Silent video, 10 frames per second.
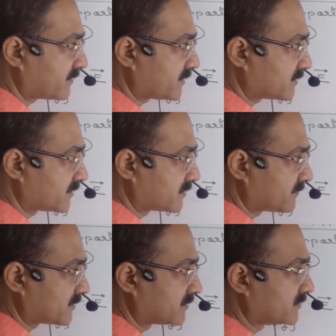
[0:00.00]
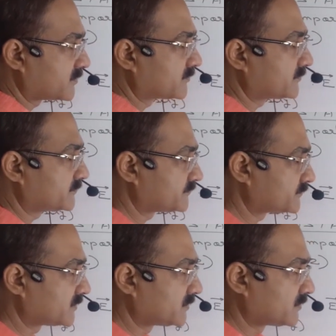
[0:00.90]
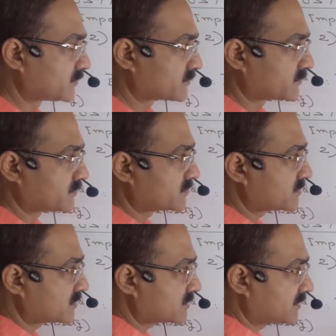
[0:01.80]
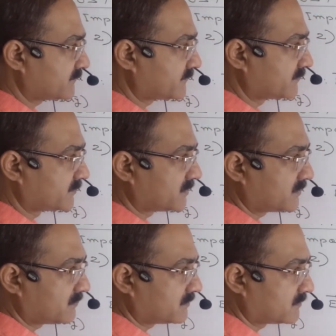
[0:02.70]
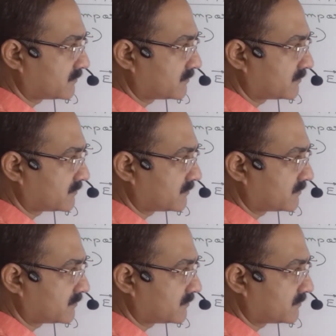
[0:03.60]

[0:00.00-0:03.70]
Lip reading: writing capital Q. So this is the same formula.